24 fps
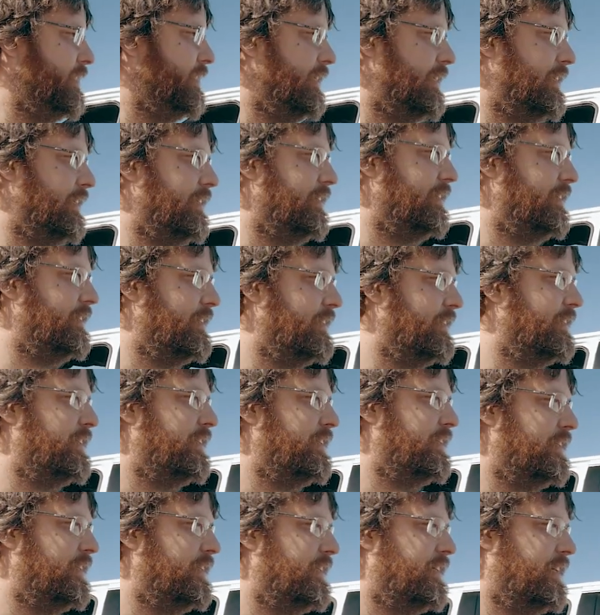So
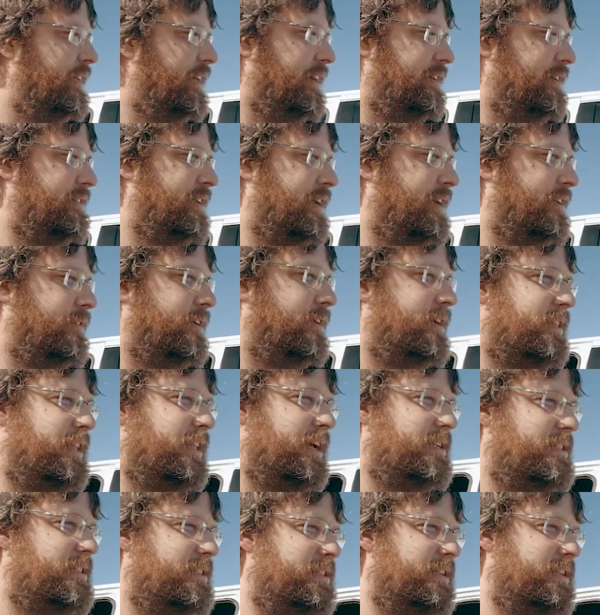I was like, well,
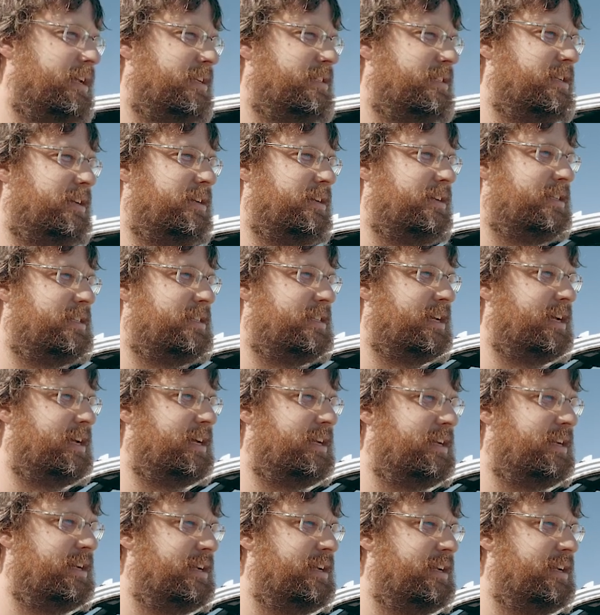that's a good sign.